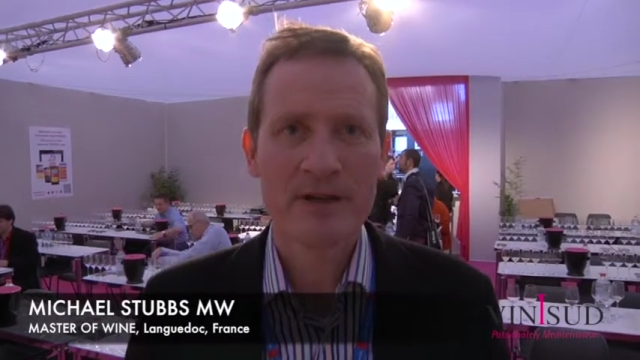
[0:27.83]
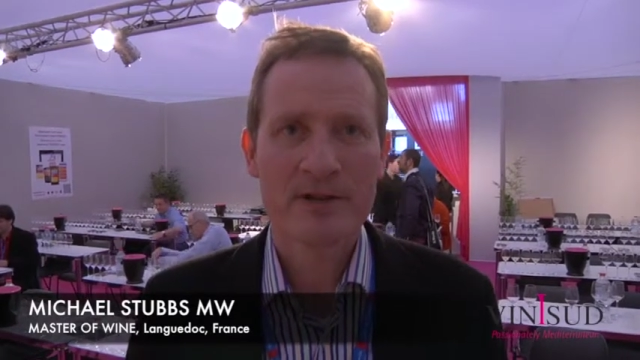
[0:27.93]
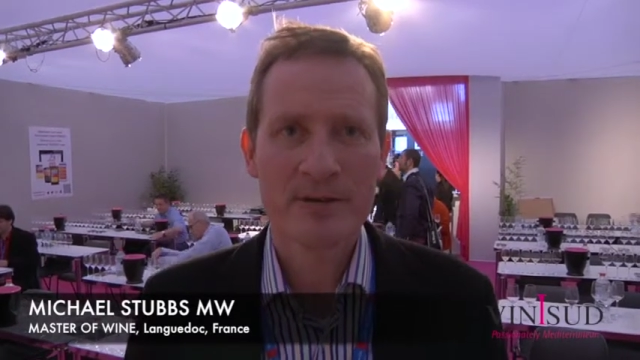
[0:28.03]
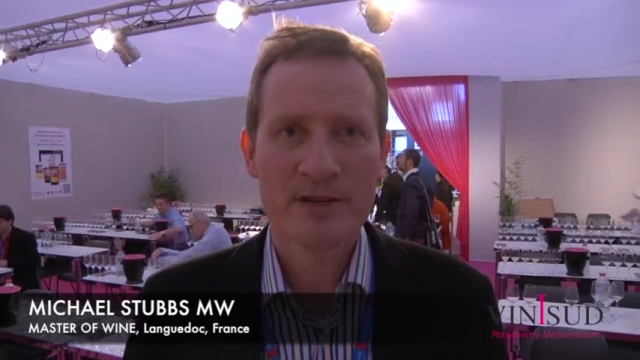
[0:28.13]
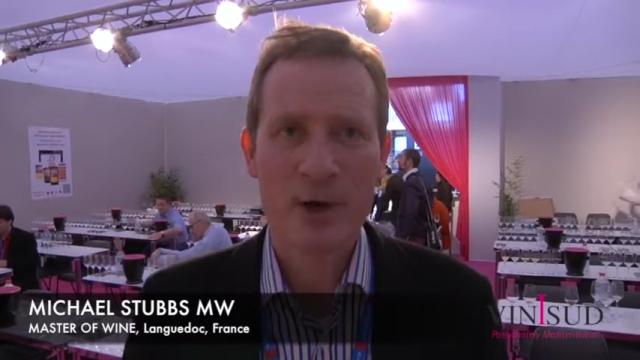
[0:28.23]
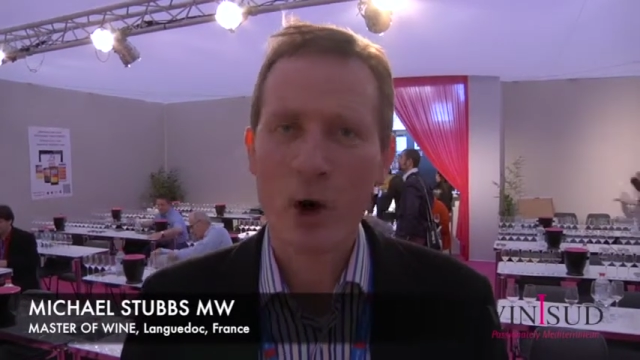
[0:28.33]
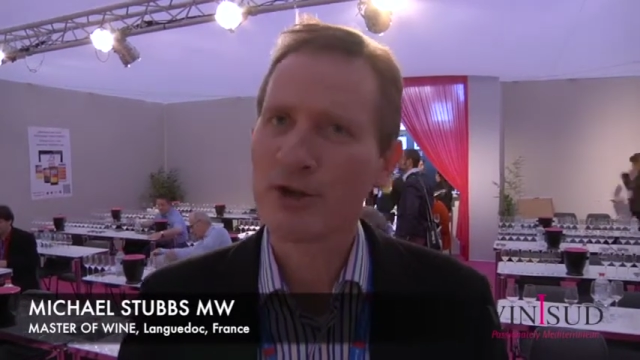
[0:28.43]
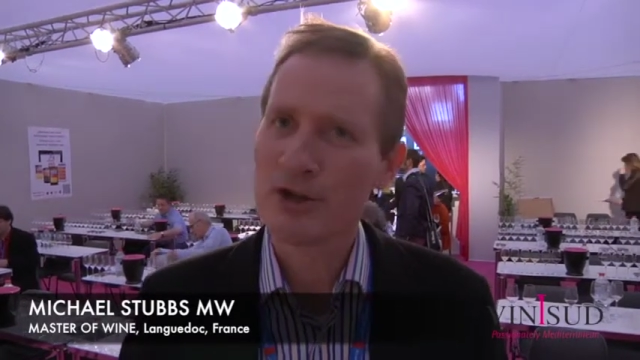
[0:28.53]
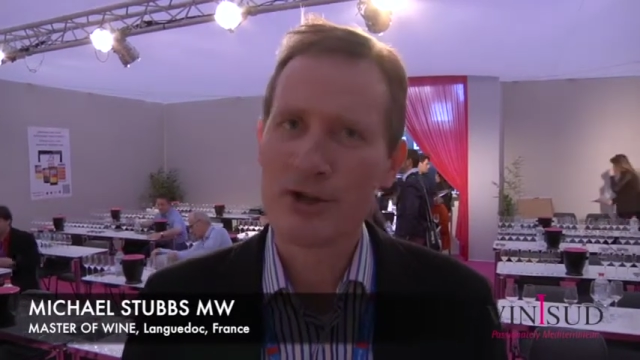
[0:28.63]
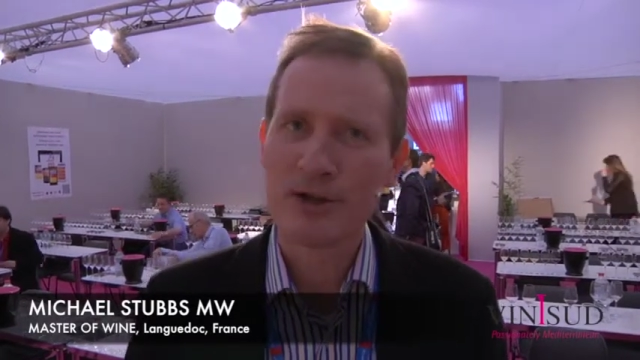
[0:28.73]
shall we say,
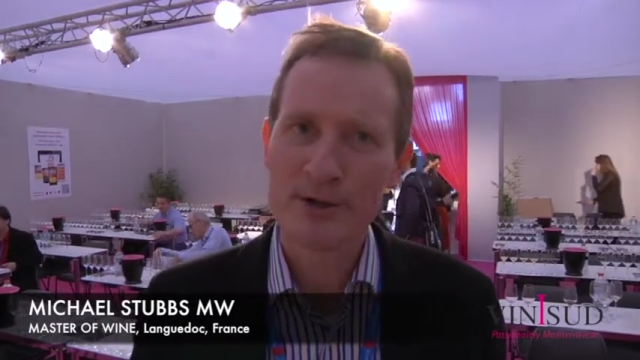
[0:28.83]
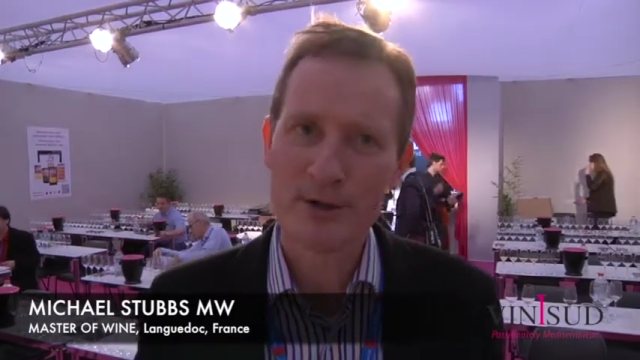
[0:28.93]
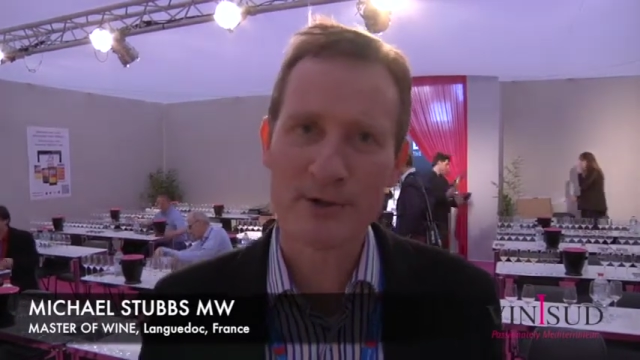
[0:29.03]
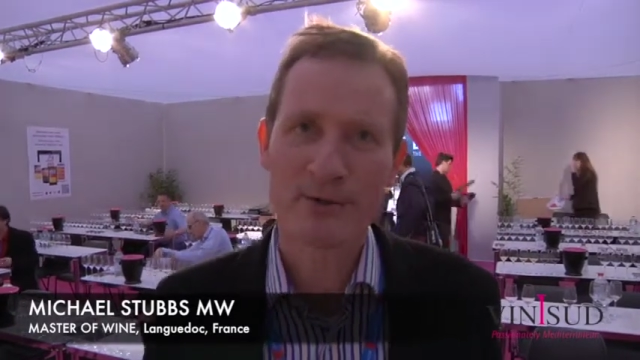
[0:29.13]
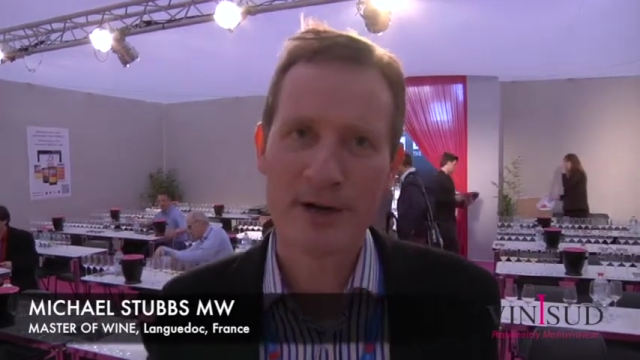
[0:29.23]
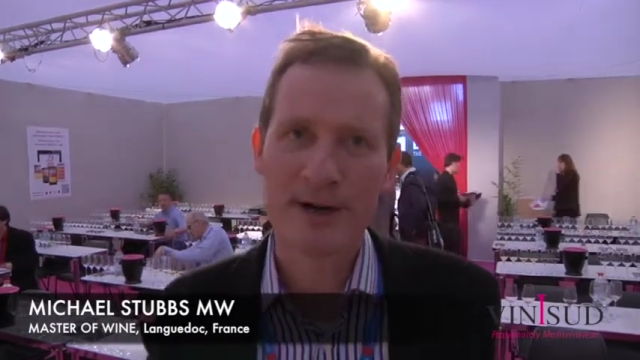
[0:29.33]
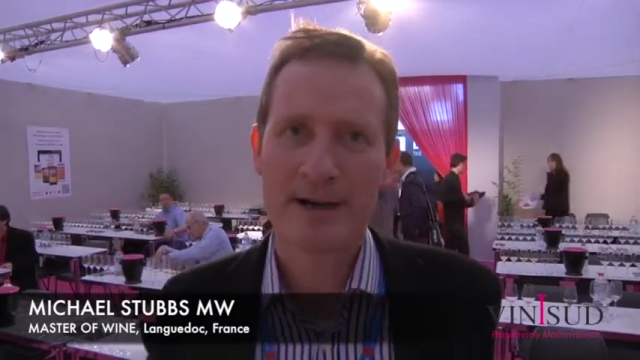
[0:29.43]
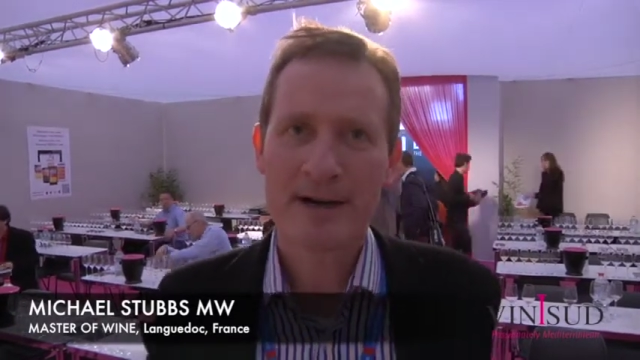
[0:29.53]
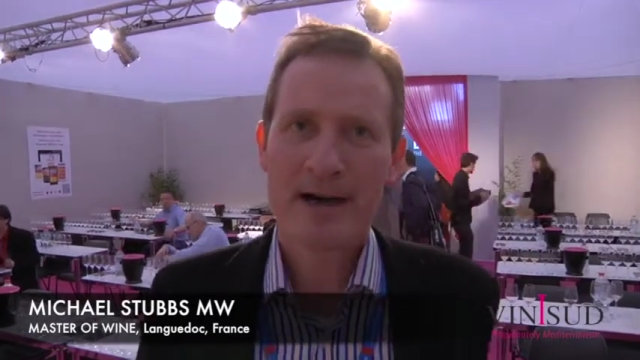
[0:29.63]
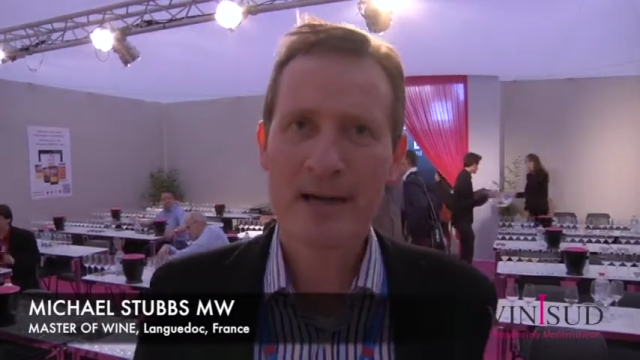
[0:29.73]
oxygen to
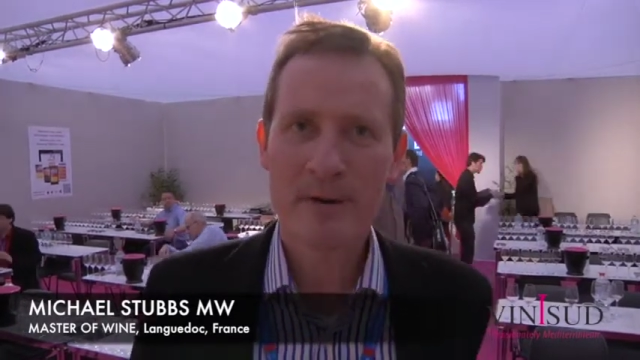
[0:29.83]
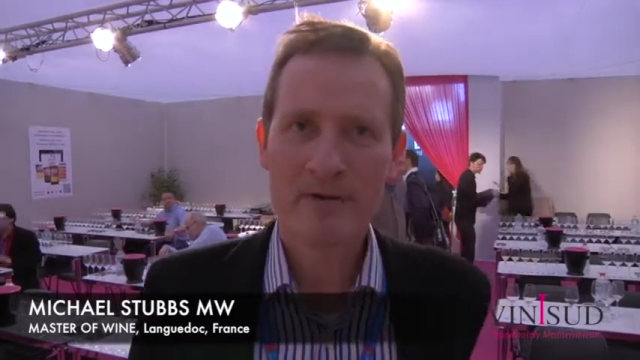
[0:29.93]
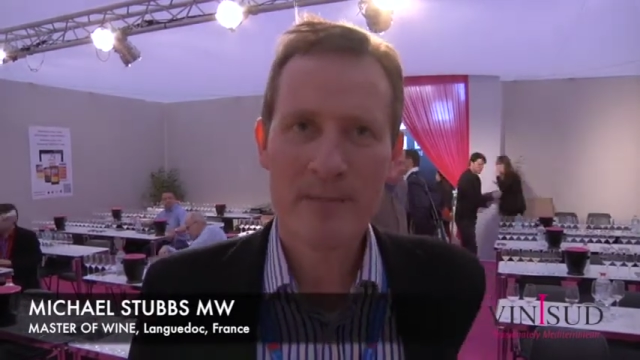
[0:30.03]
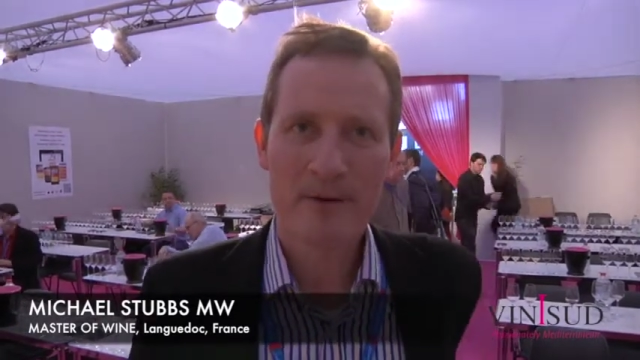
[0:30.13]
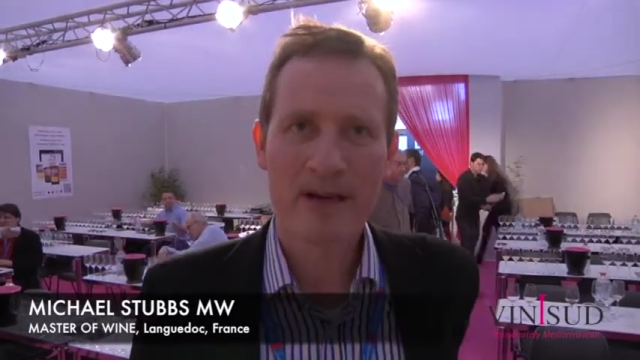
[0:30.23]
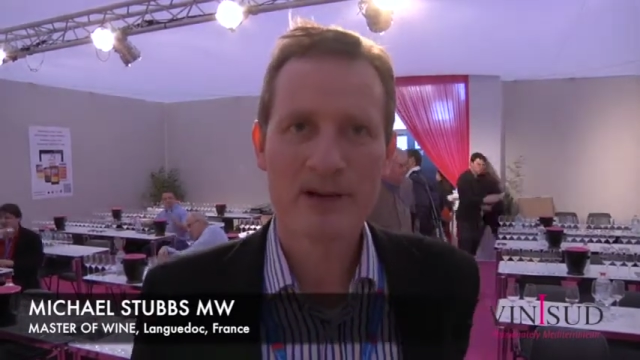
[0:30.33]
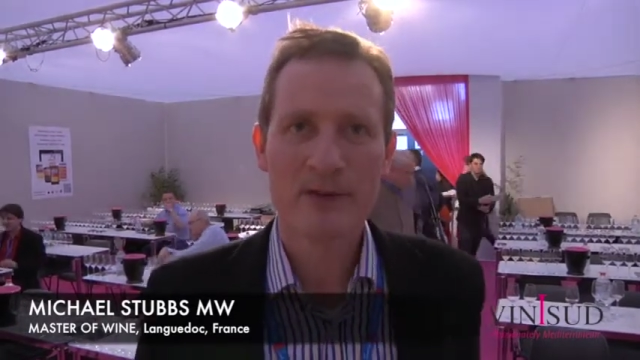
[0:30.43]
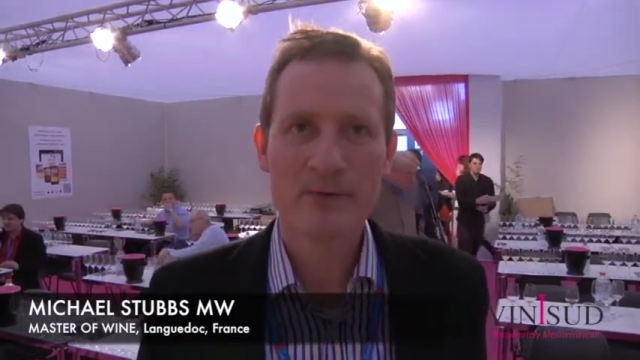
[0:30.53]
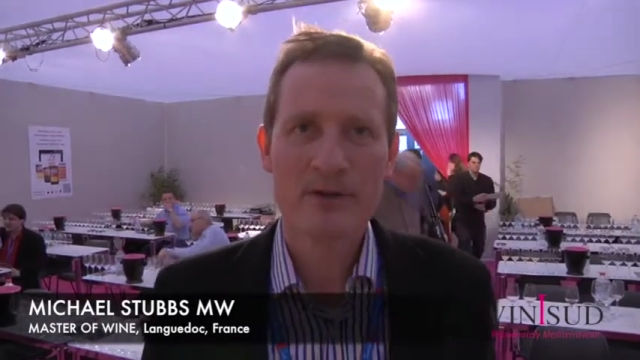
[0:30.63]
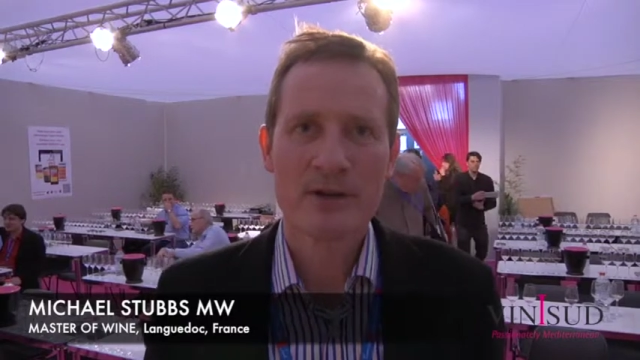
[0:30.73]
a couple of
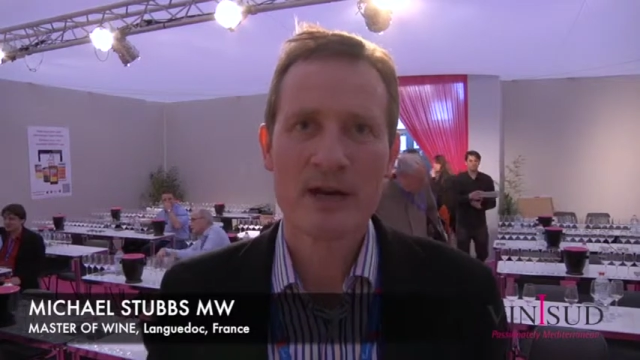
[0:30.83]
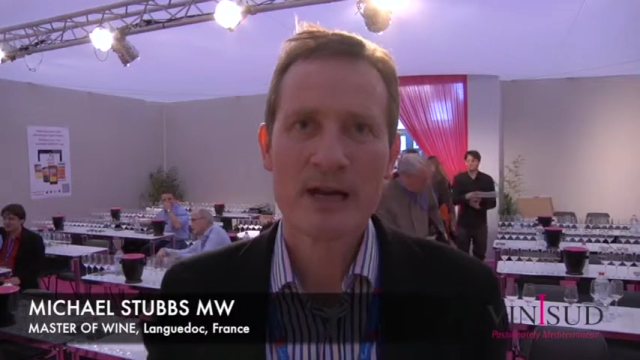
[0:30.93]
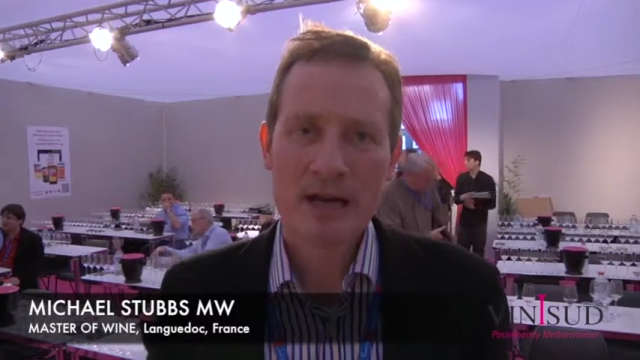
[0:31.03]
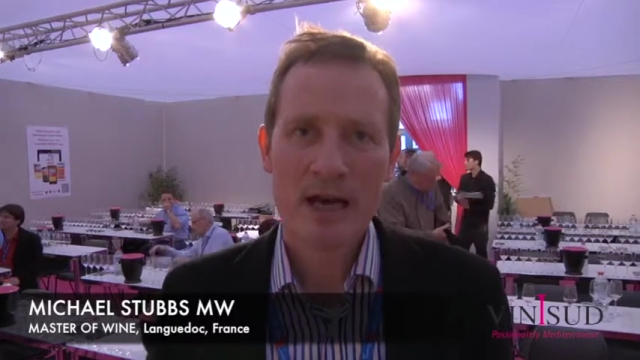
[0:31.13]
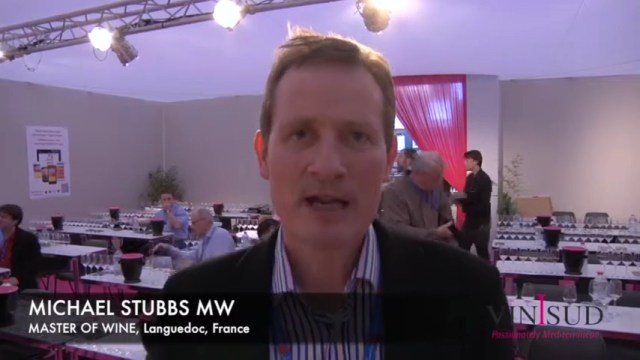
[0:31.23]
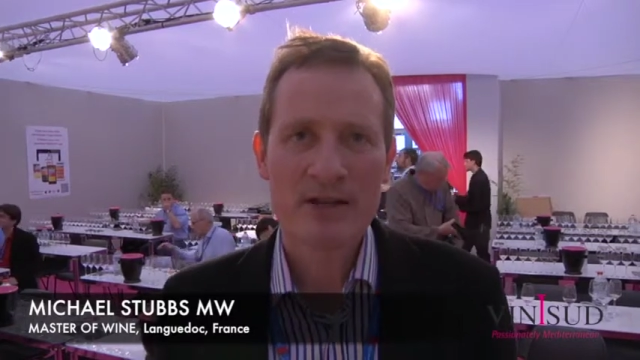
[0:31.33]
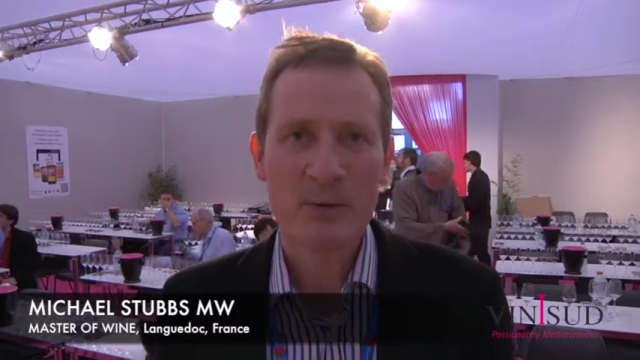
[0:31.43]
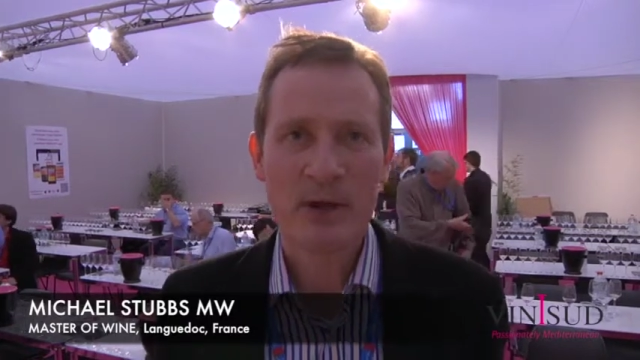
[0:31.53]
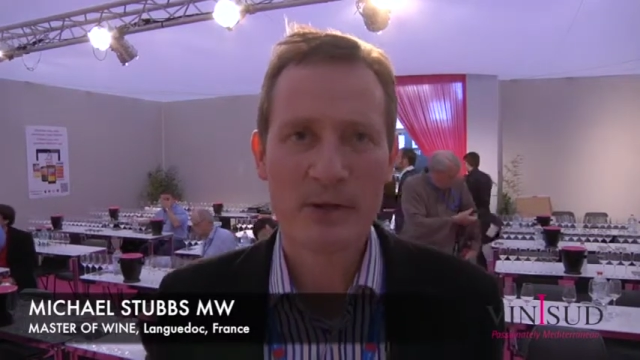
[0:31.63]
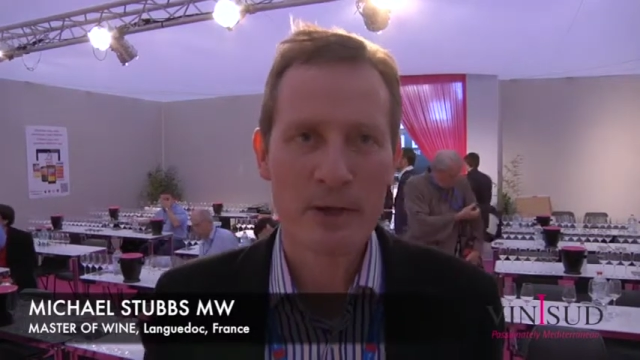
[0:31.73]
appellations which are
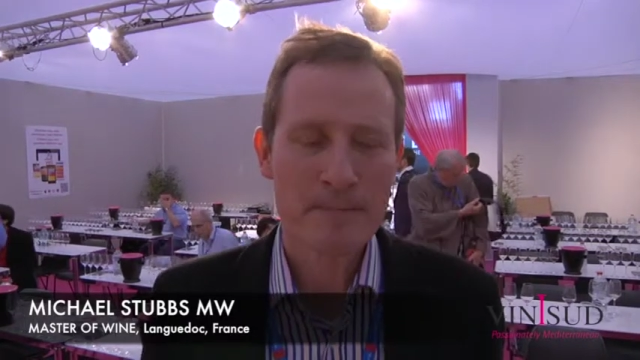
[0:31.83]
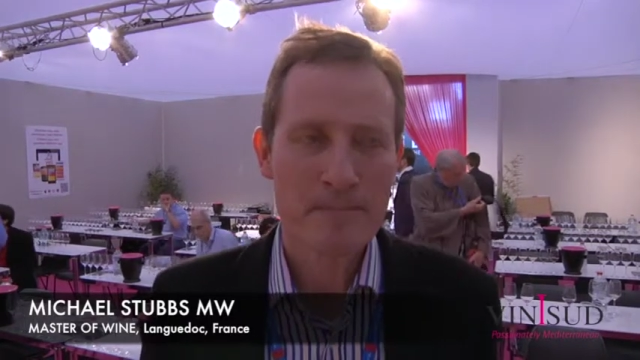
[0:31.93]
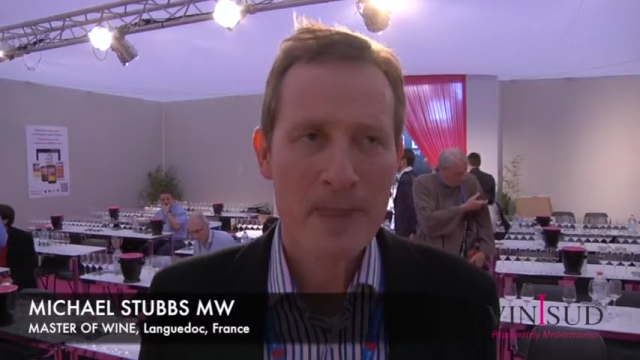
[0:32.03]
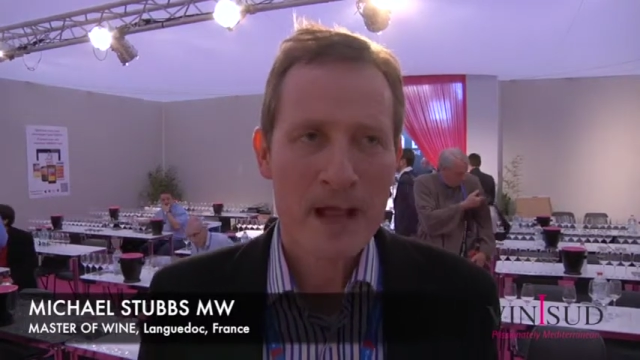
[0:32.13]
less well known.